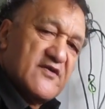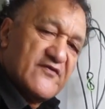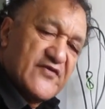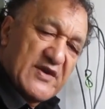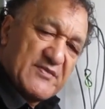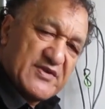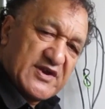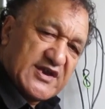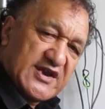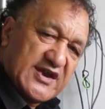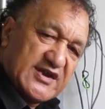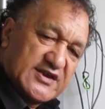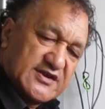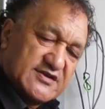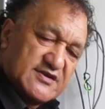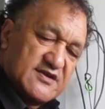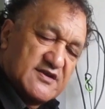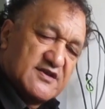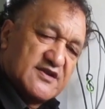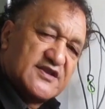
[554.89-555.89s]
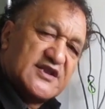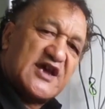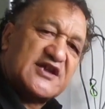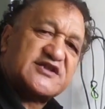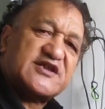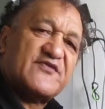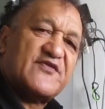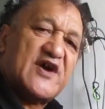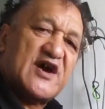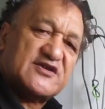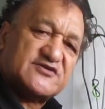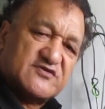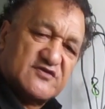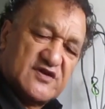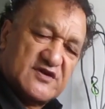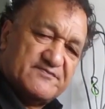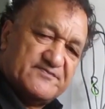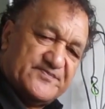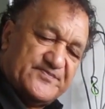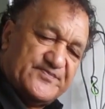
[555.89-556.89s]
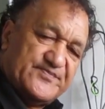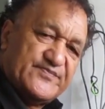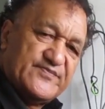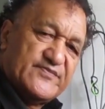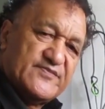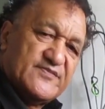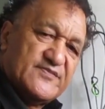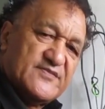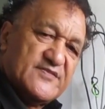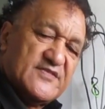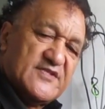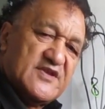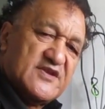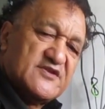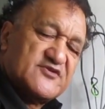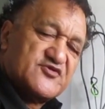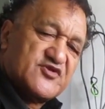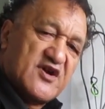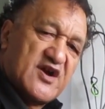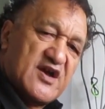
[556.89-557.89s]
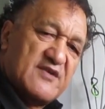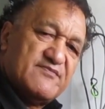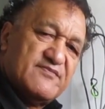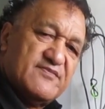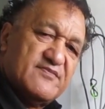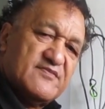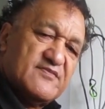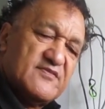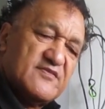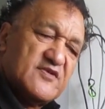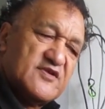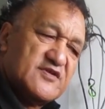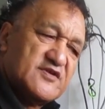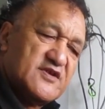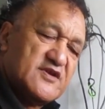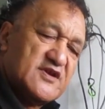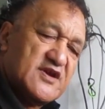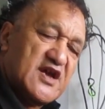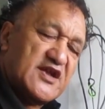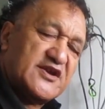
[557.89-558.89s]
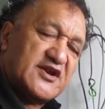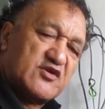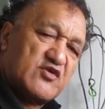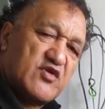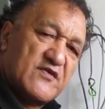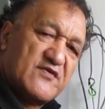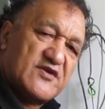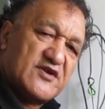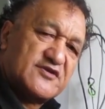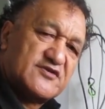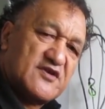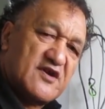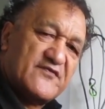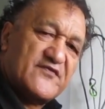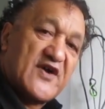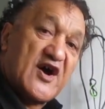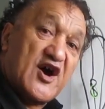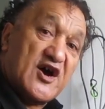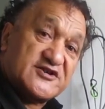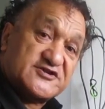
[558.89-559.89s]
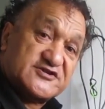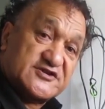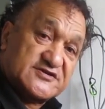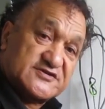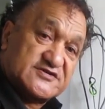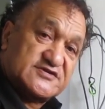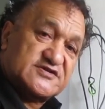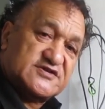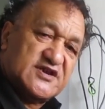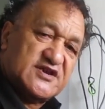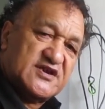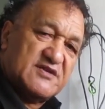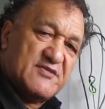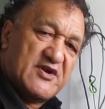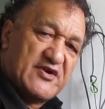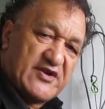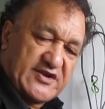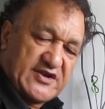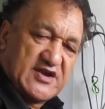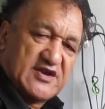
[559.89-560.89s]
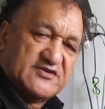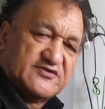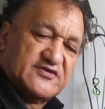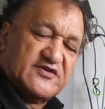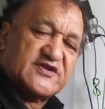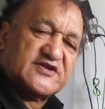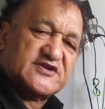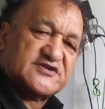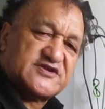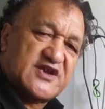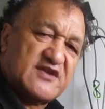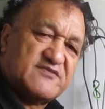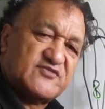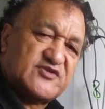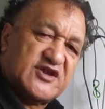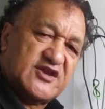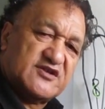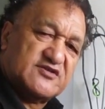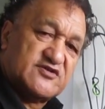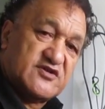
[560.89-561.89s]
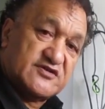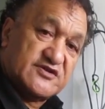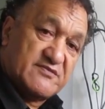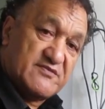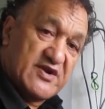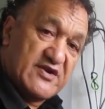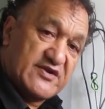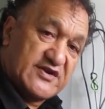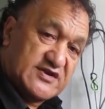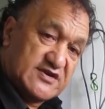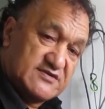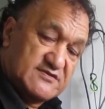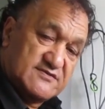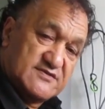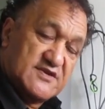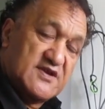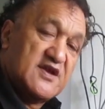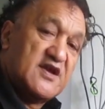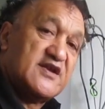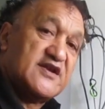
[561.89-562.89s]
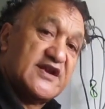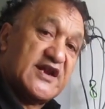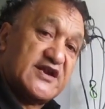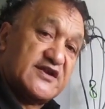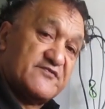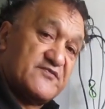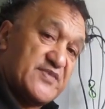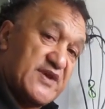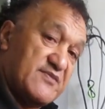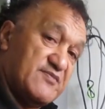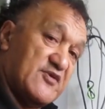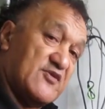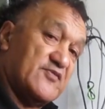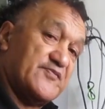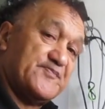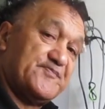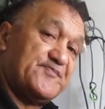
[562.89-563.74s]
fabricated Ngāti Whātua tribe, an equivalent of ISIS in America, doing the same thing to the American native people,